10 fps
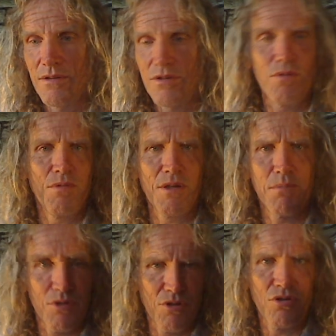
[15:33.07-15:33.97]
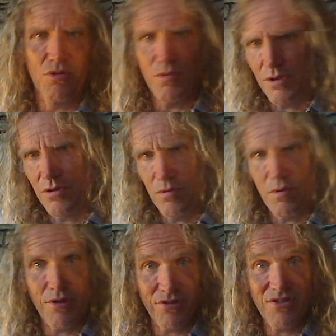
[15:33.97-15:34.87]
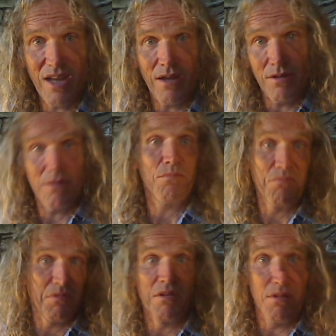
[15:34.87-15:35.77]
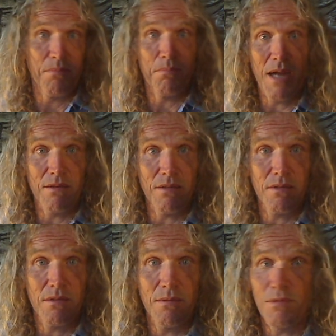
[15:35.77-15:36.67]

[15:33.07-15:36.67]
So when you put 2 and 2 on the scale, it balanced.